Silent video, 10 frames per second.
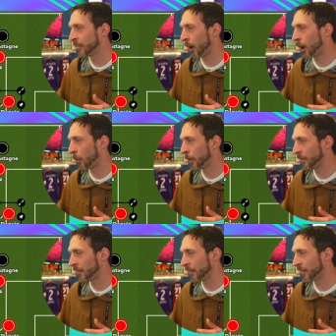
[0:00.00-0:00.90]

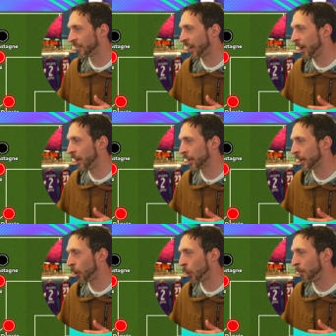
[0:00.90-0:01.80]
Darwin, Salah
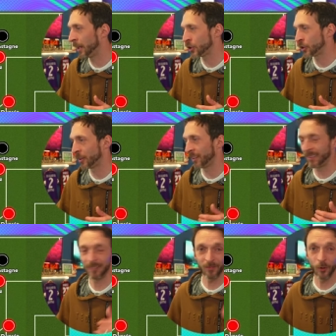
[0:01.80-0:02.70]
can all make sure
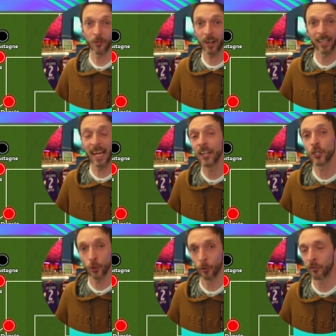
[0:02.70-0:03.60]
that they, you know, they're getting
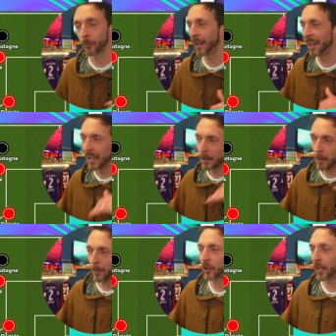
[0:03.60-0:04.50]
shots away,
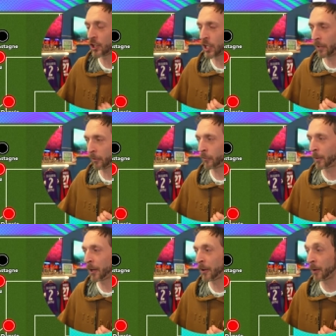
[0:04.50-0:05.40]
maybe creating chances for
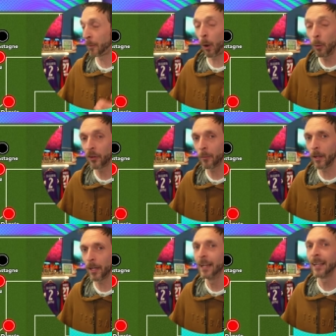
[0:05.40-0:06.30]
one another, but
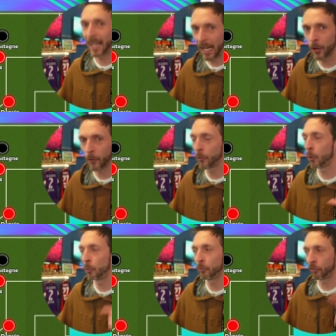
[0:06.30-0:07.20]
ultimately getting enough
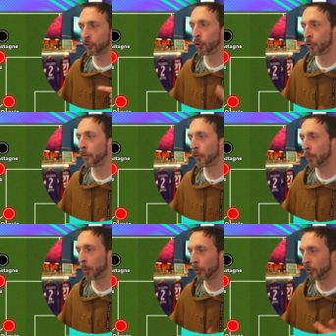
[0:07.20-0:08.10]
goals to secure the
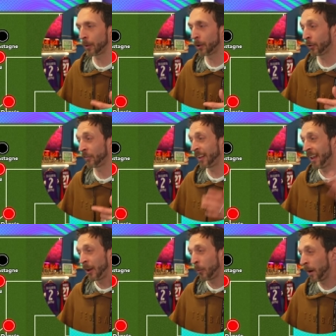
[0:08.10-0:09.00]
three points. Because
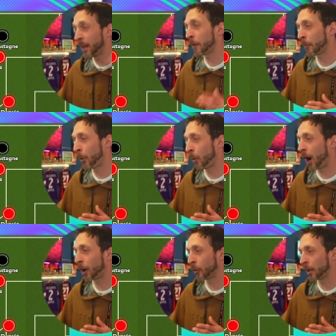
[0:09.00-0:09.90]
when Liverpool
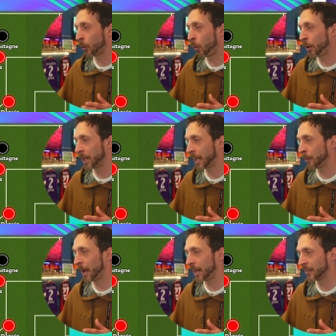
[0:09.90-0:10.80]
are going to go on and
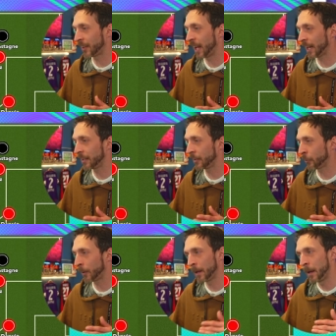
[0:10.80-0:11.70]
commit an attack in
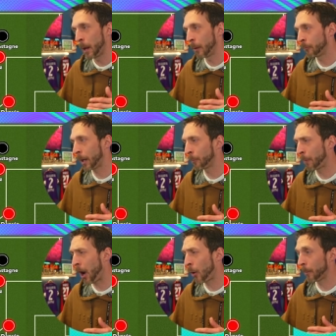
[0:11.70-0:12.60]
this way, with Big
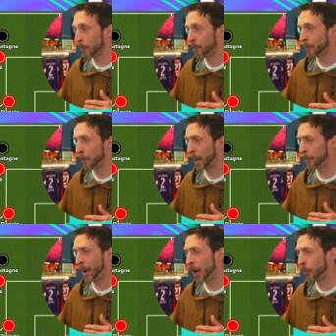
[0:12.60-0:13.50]
Pal,
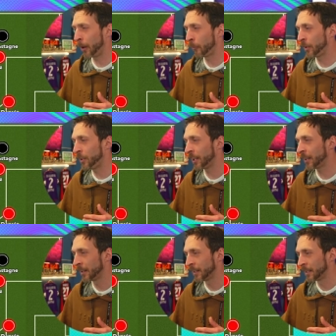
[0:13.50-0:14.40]
Big Pal
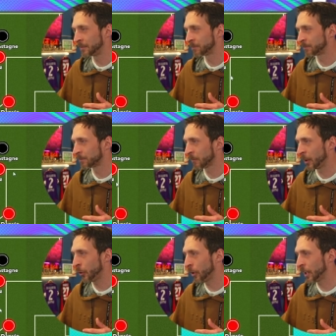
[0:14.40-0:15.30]
Palfinha,
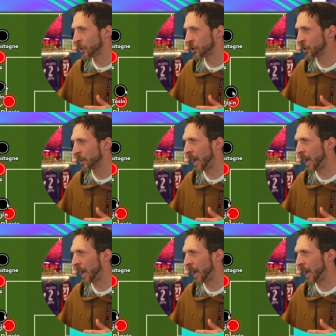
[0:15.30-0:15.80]
Lukic,